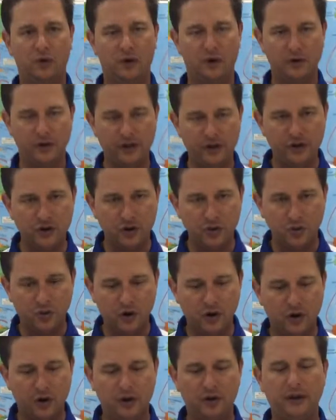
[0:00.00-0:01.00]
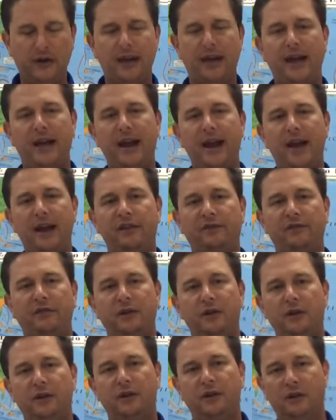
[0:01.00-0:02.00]
only New World, and
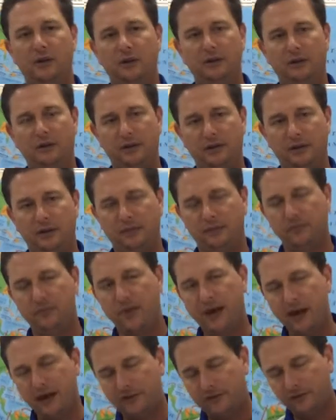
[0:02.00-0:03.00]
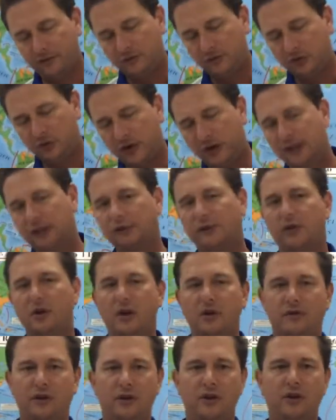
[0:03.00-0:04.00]
after might have transferred
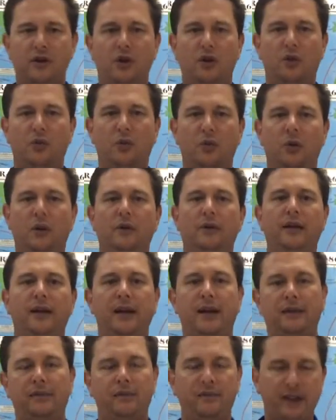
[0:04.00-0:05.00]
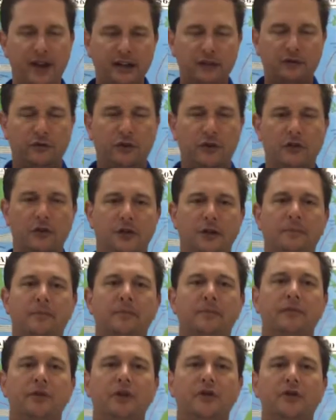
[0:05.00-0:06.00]
over to the Old World, and vice versa.
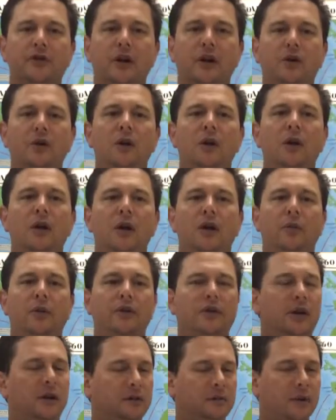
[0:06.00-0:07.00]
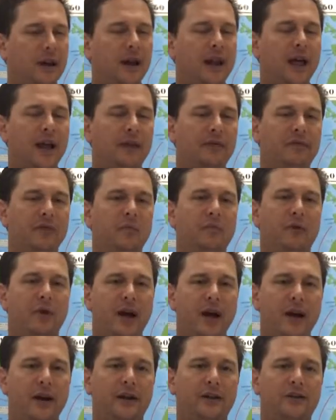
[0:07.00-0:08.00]
So we talked about a lot of different
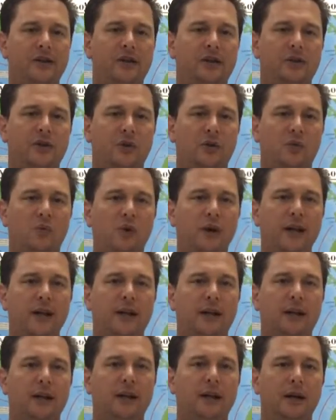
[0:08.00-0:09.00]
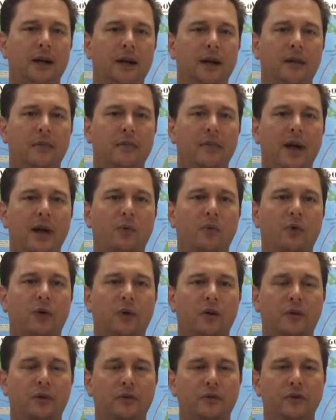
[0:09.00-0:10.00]
products this whole week that
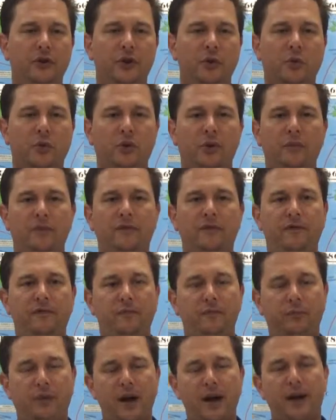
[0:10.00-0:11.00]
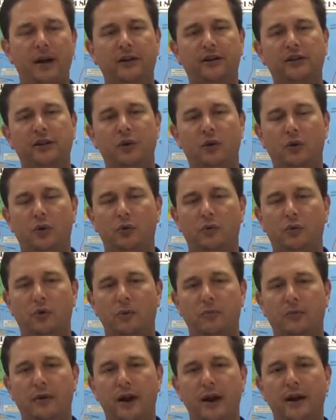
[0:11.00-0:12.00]
were New World products and Old
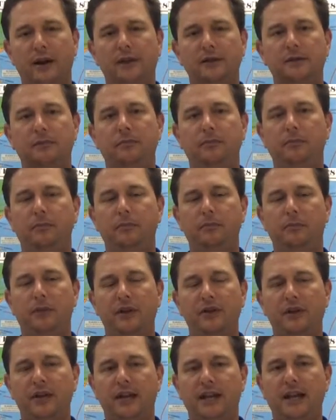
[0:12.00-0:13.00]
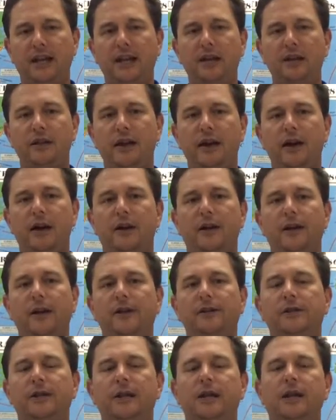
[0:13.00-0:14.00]
World products. But the key there
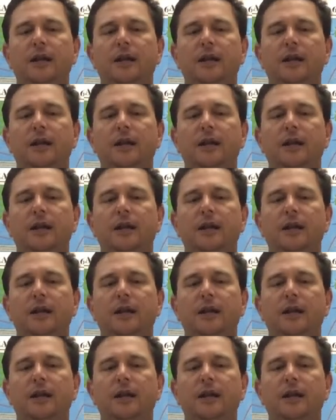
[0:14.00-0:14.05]
is